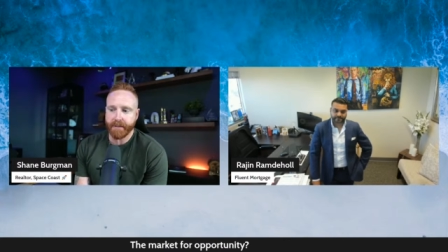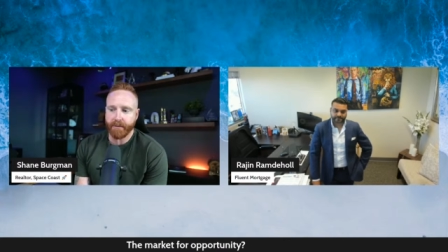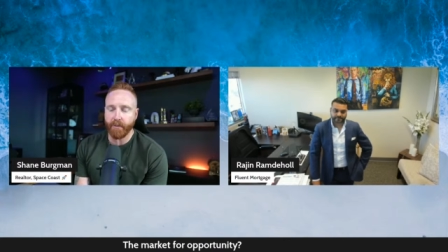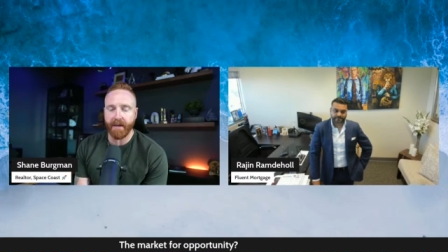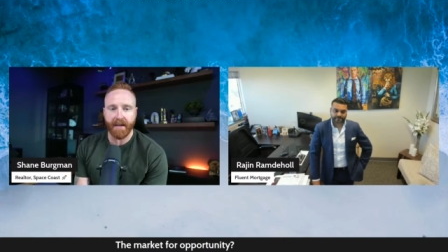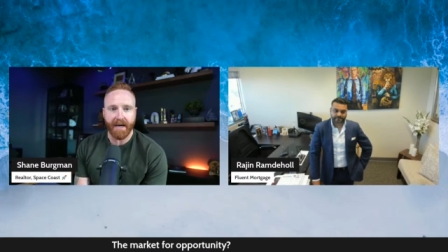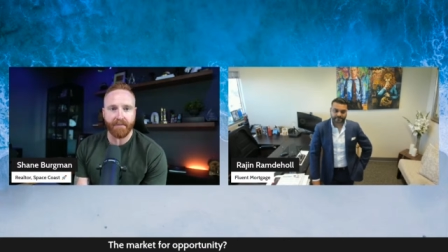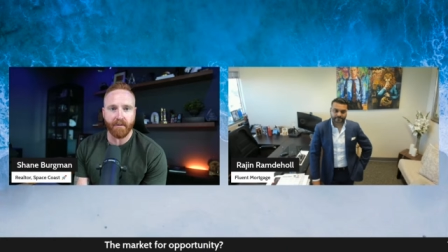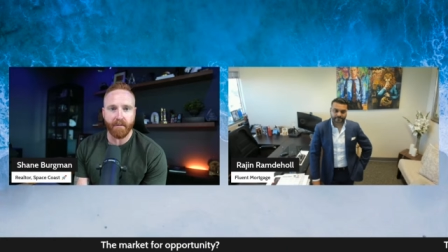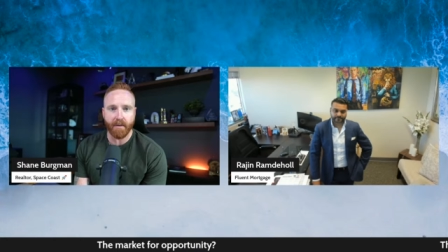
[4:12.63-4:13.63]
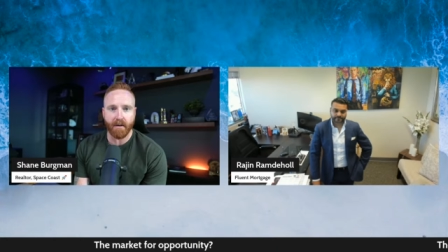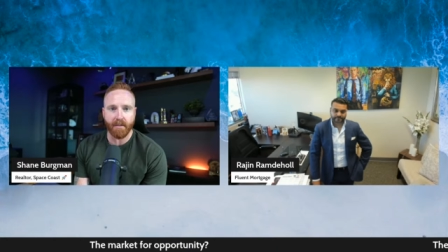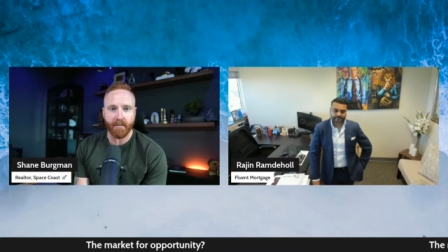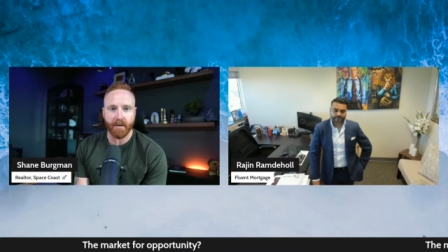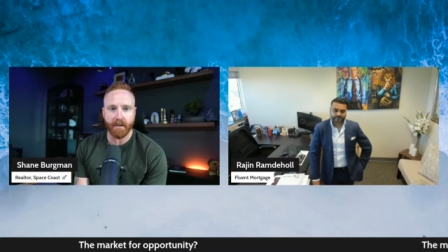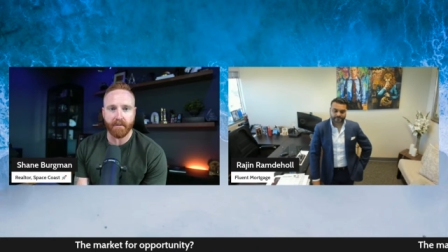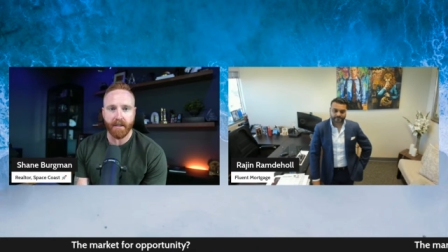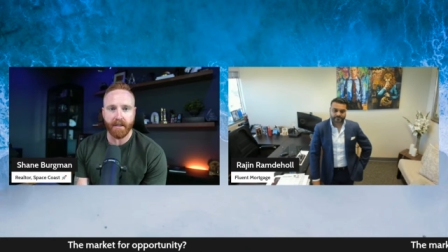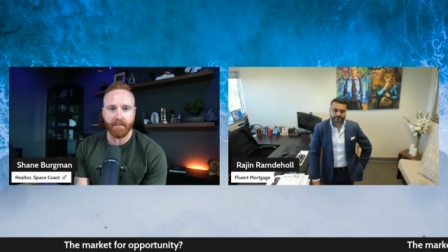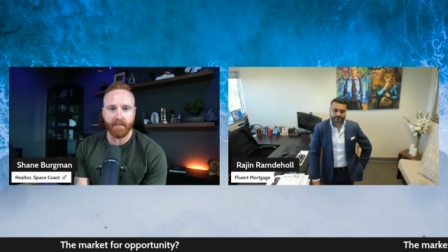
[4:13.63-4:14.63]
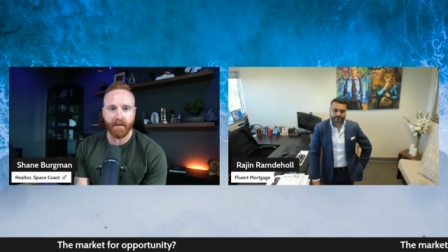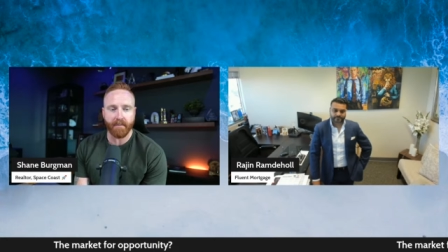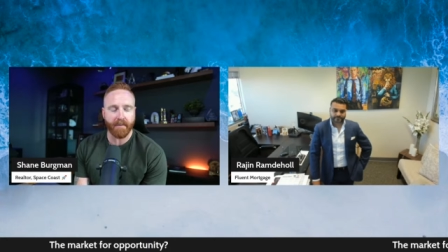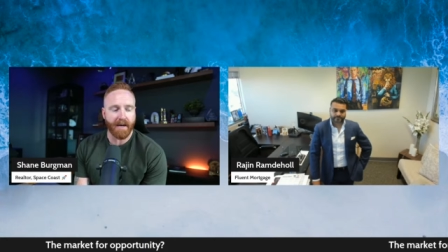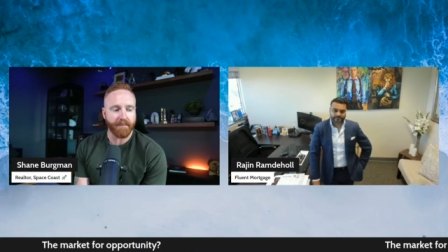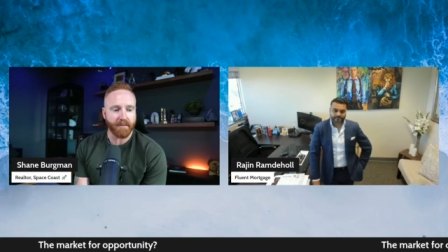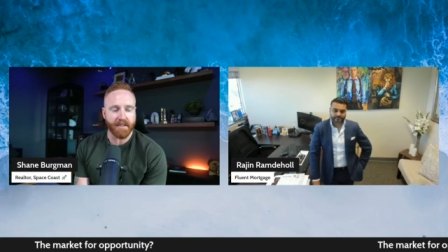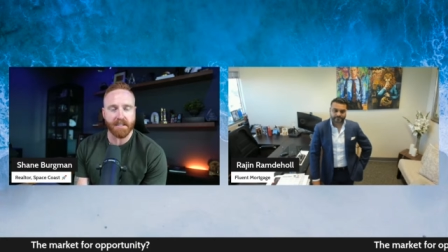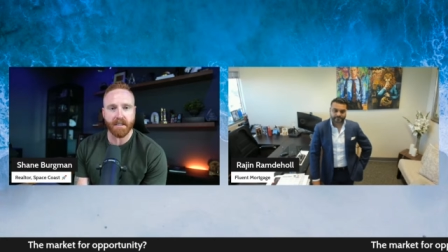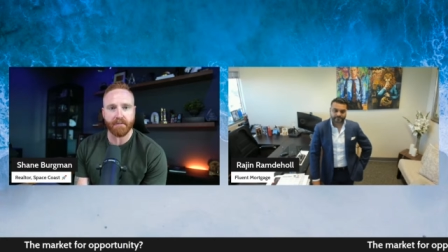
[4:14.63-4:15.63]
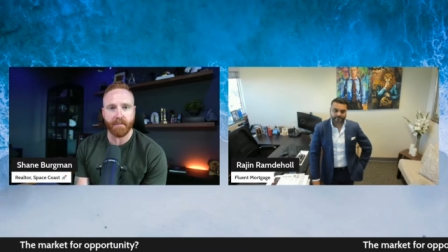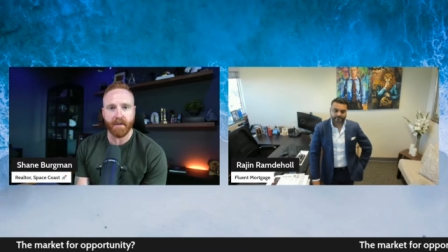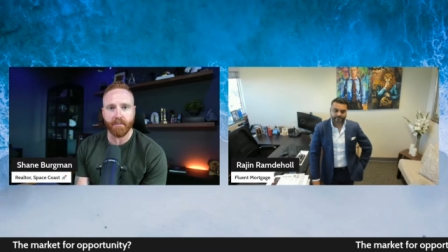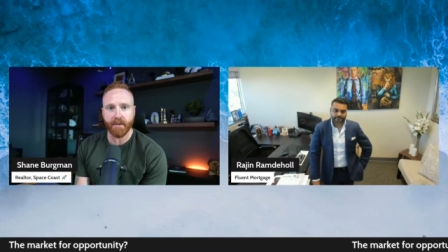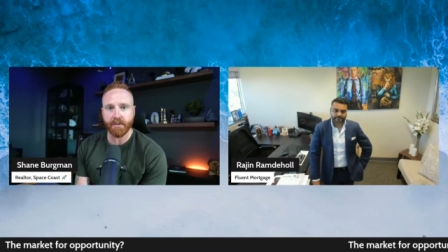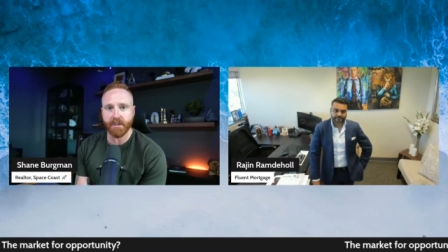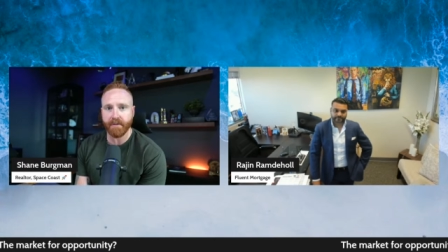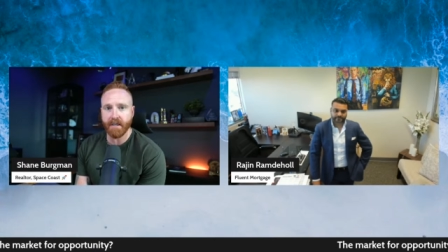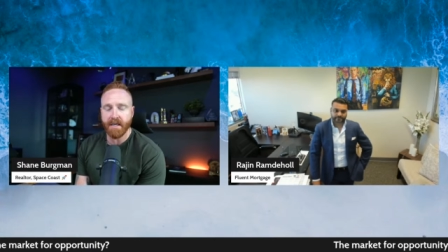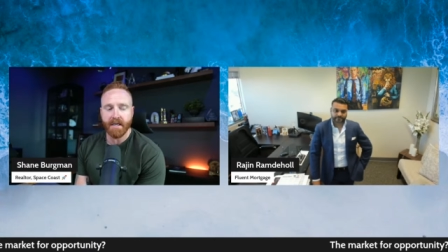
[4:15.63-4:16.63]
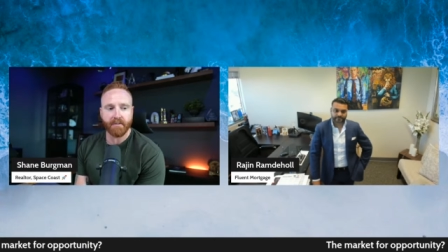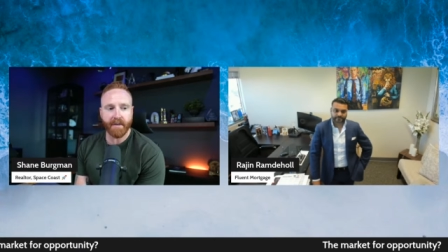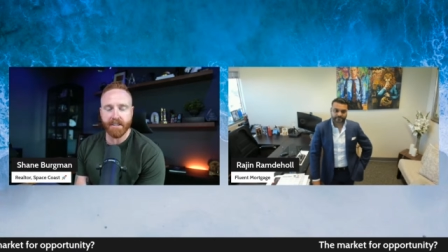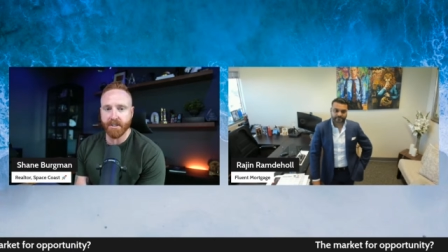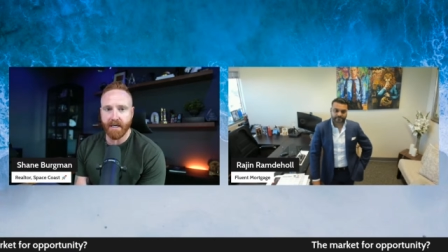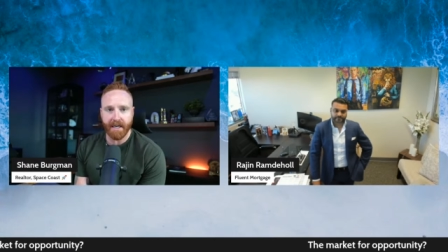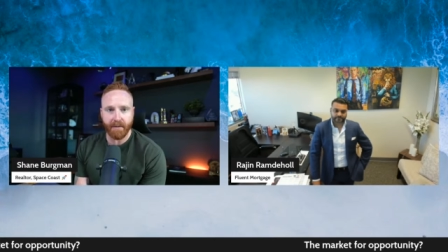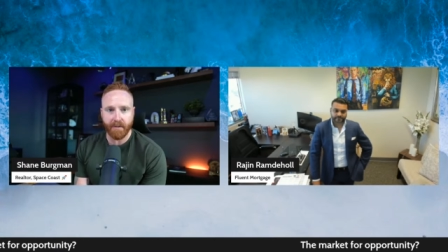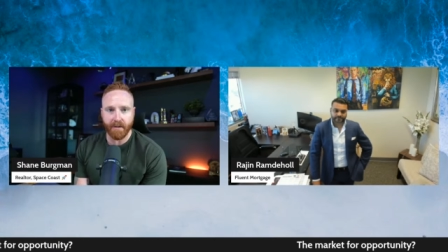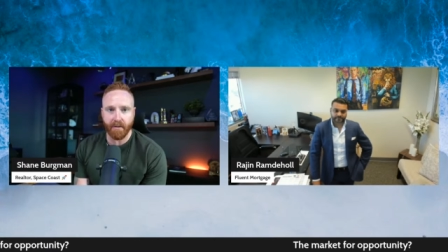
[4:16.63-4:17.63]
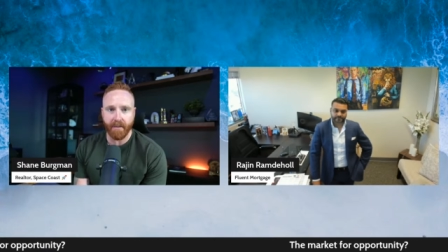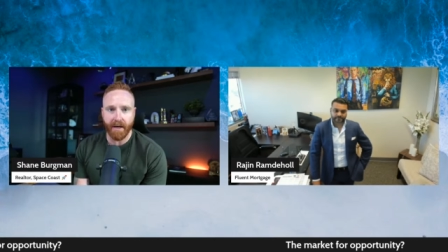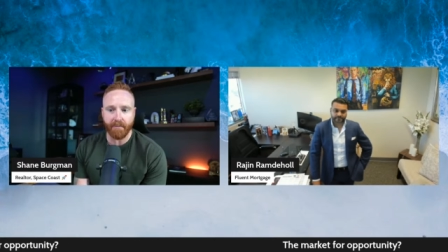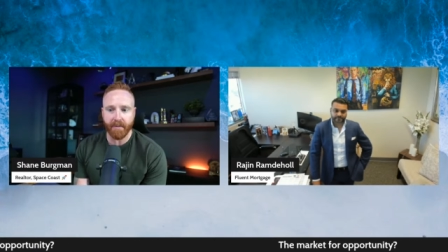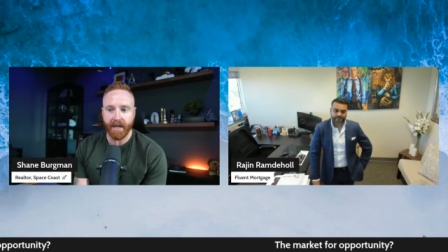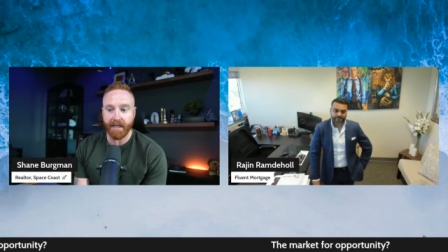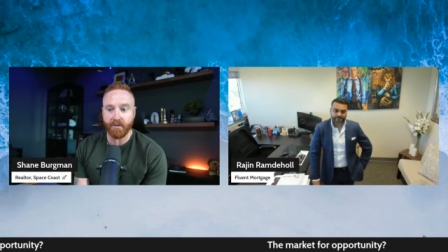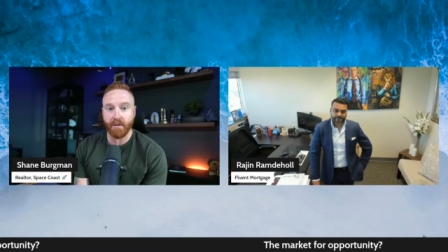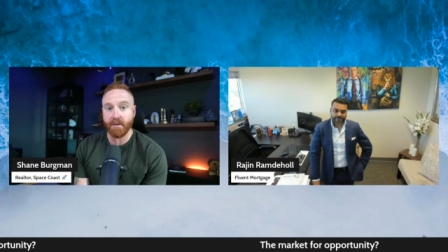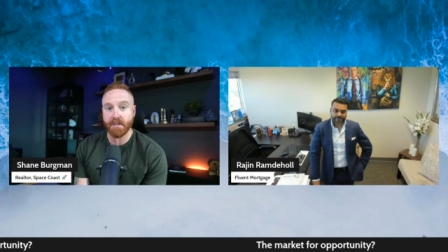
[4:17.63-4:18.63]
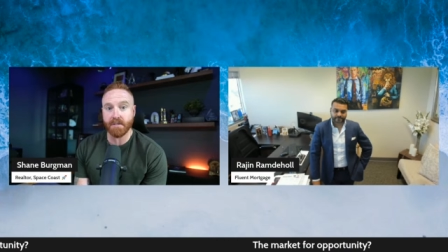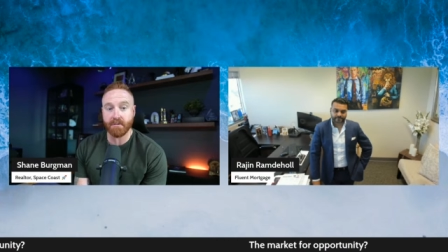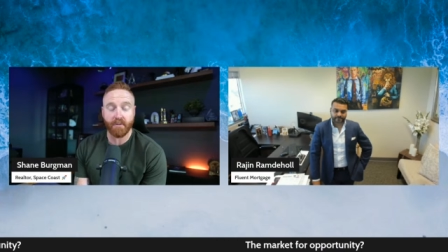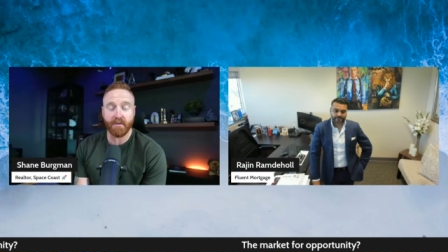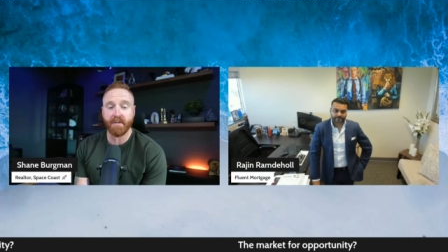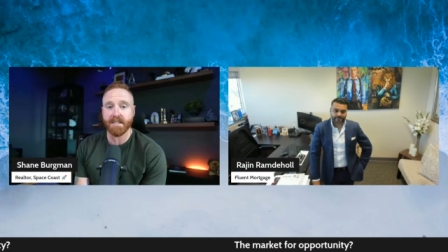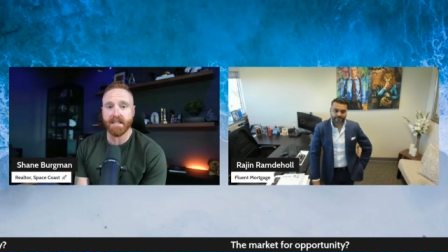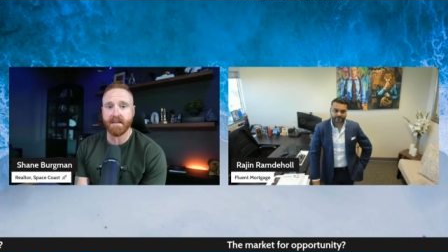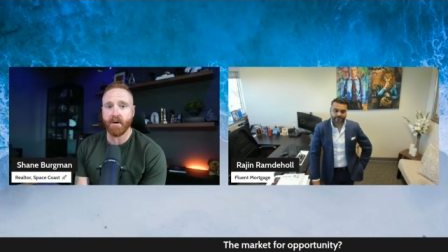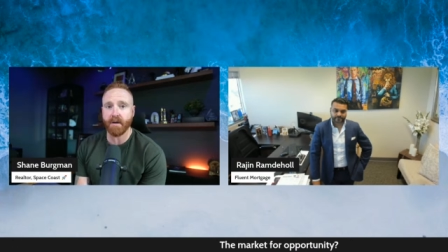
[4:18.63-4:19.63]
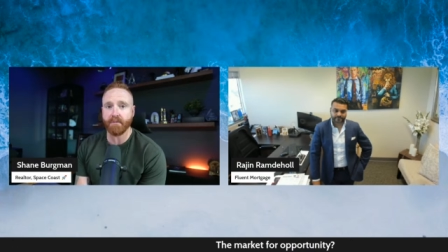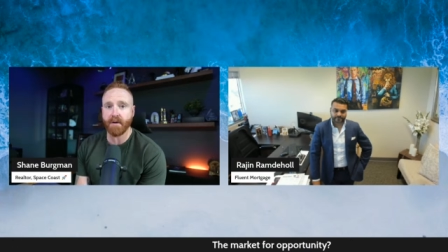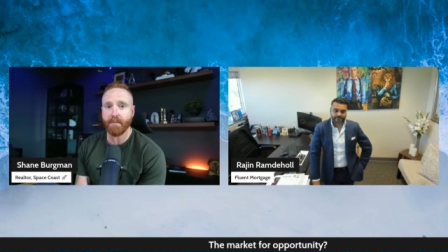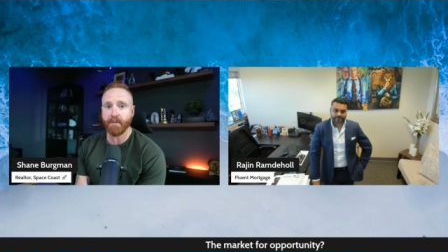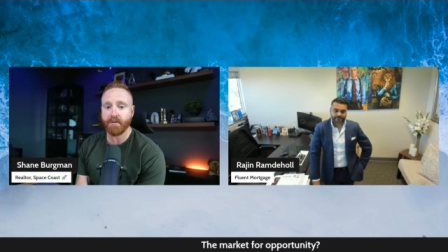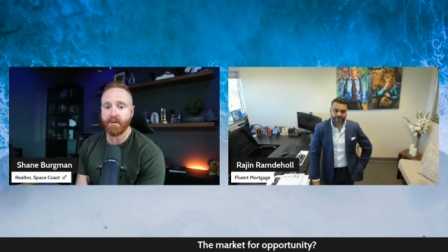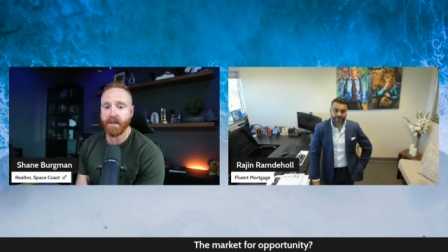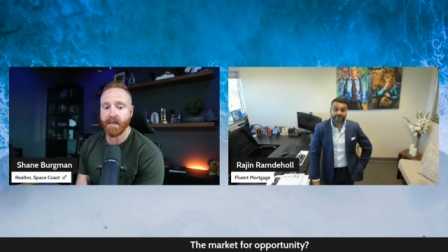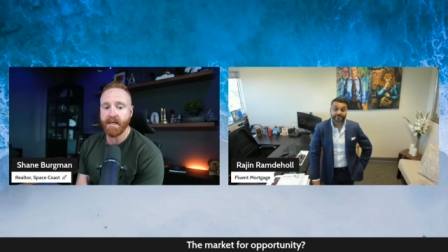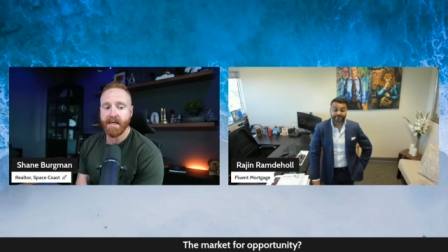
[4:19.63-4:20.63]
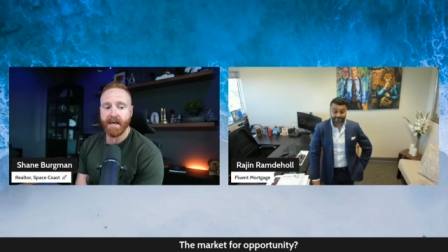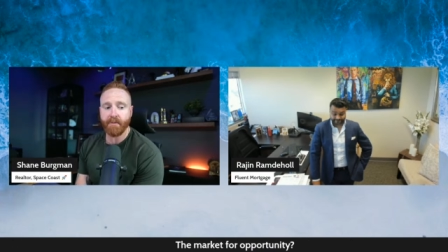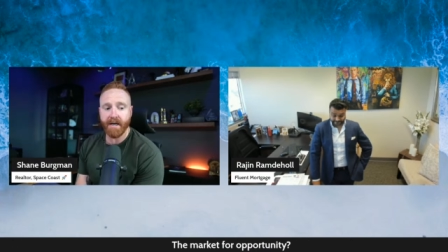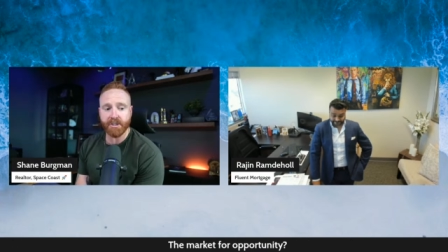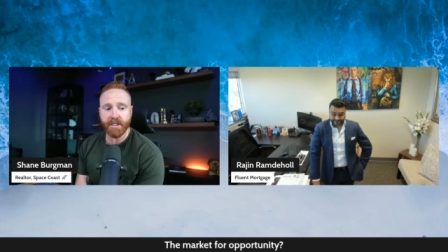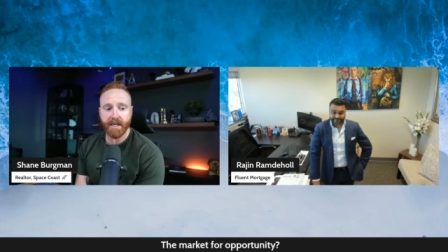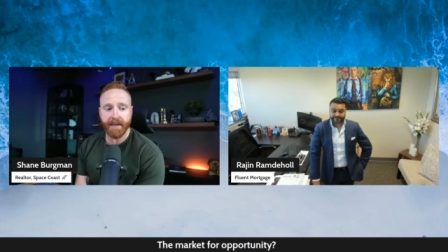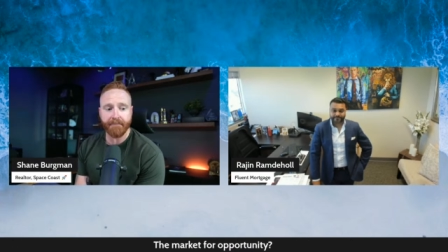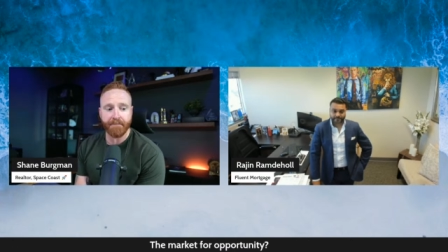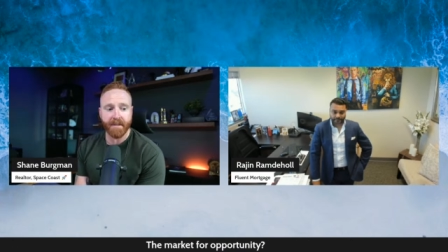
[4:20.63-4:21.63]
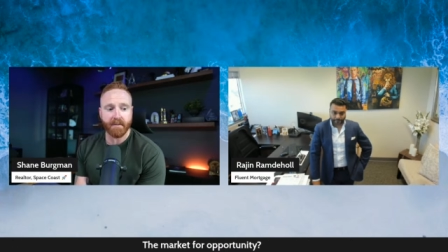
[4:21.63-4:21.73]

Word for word: the way that I view the, the market, right? I'm, I'm optimistic from the approach of it. Rates are high. We know that, but I do this, do view this as a market for opportunity. And Raj and I,